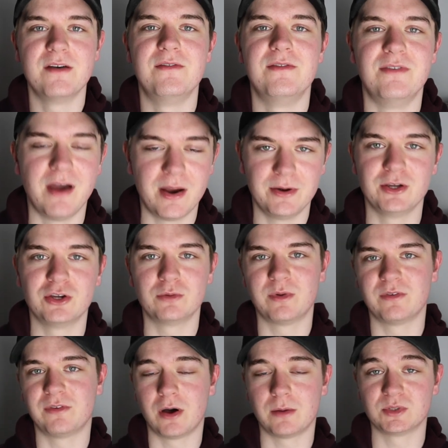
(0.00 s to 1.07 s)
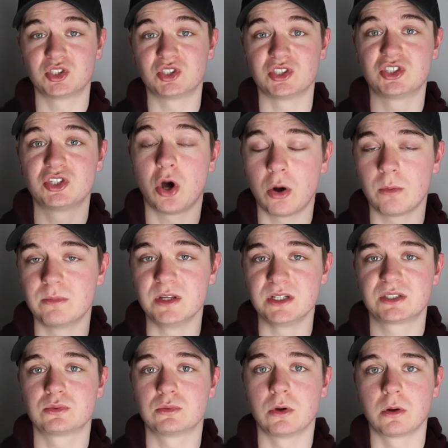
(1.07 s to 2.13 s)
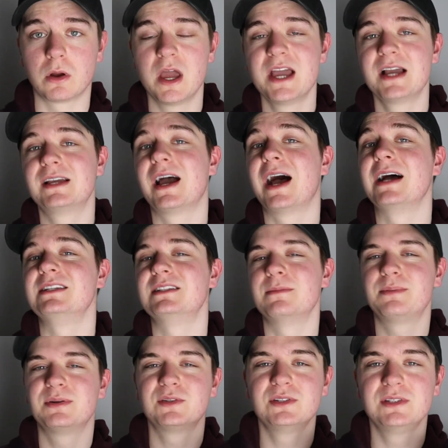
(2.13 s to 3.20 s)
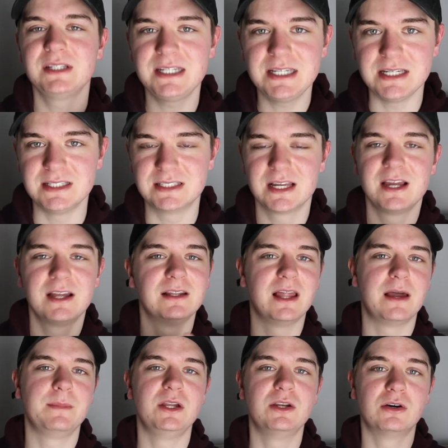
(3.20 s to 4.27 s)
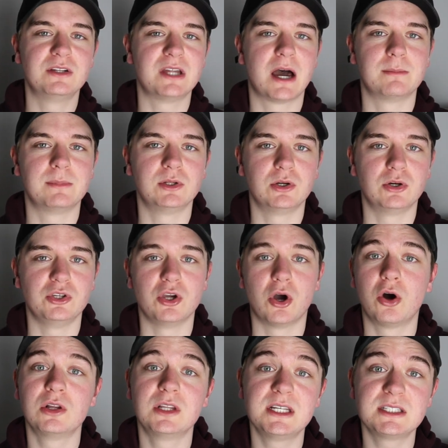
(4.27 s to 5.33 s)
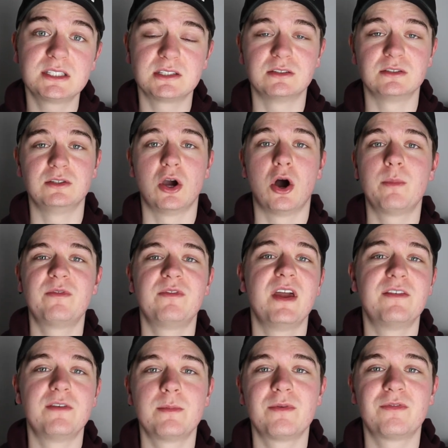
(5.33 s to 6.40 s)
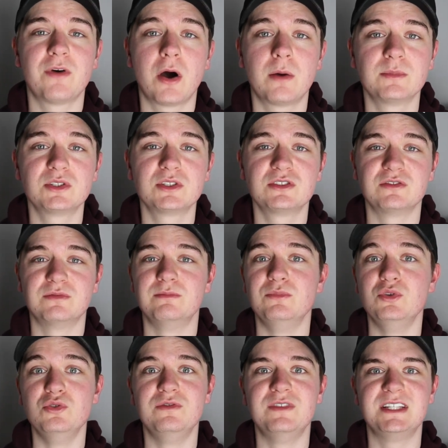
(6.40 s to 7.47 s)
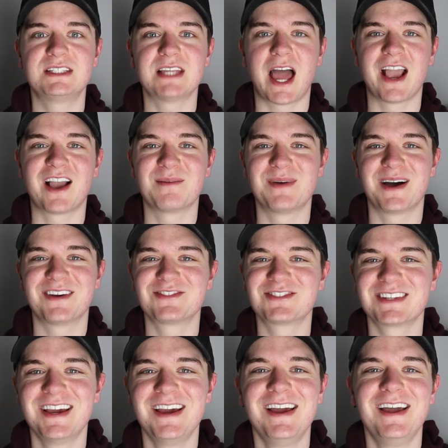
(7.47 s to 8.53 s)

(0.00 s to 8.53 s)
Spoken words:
very good performance to top this one. Guys, please let me know down below your list and your favourite performances of movie psychopaths.